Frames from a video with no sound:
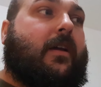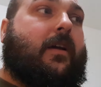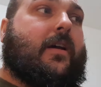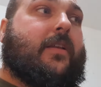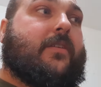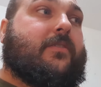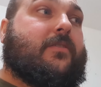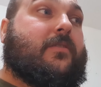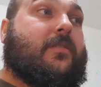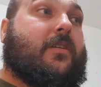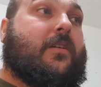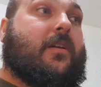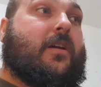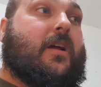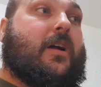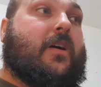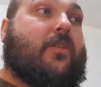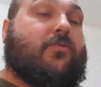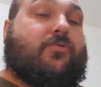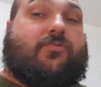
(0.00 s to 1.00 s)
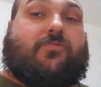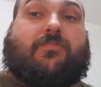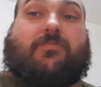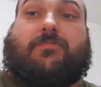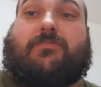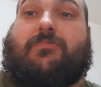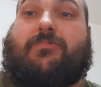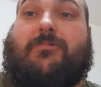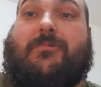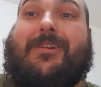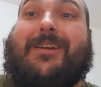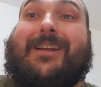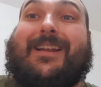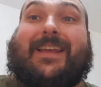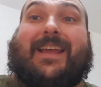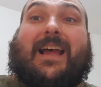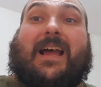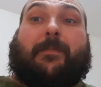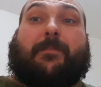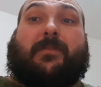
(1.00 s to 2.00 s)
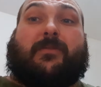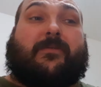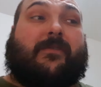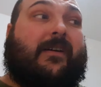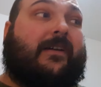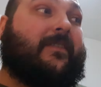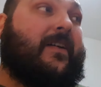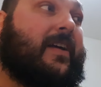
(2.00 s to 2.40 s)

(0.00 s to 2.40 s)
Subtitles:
and I was really happy with how